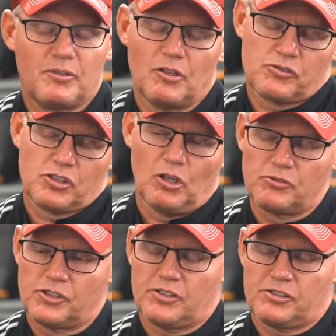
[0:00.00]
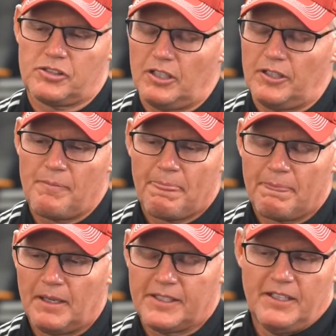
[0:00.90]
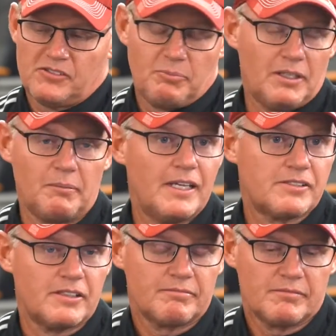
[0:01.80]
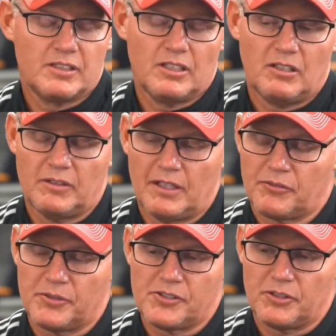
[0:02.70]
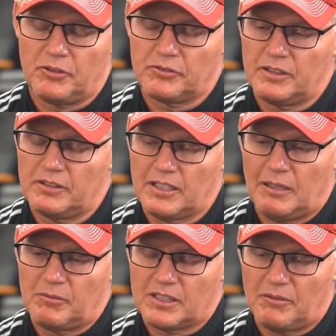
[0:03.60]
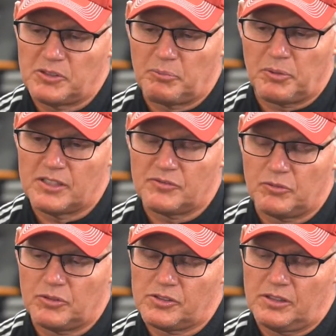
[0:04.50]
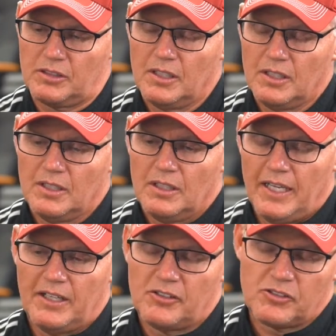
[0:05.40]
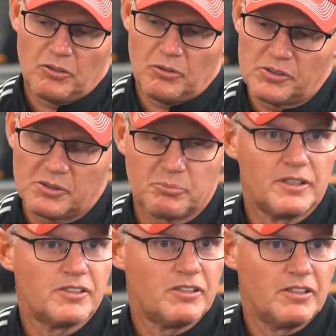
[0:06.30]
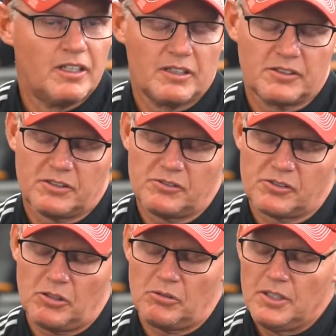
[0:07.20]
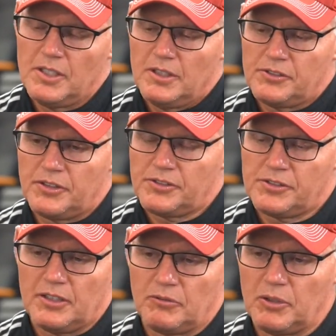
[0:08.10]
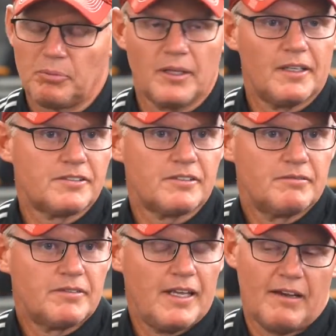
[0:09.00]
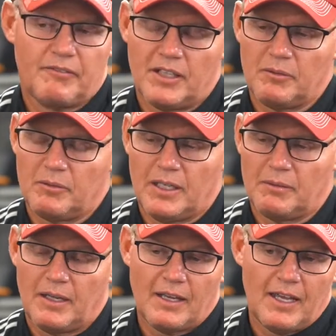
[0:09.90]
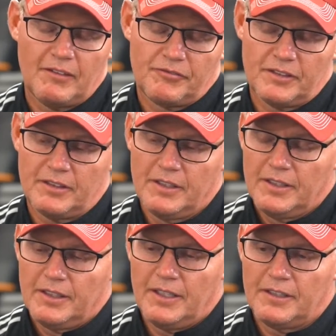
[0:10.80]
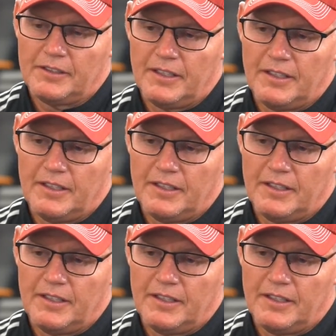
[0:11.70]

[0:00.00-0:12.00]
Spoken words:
you know. So just, my kids have been amazing. You know, we got three children, and Thomas obviously plays for us, and Hannah's our oldest, and Brittany's our youngest, and so just really blessed to have them in my life, and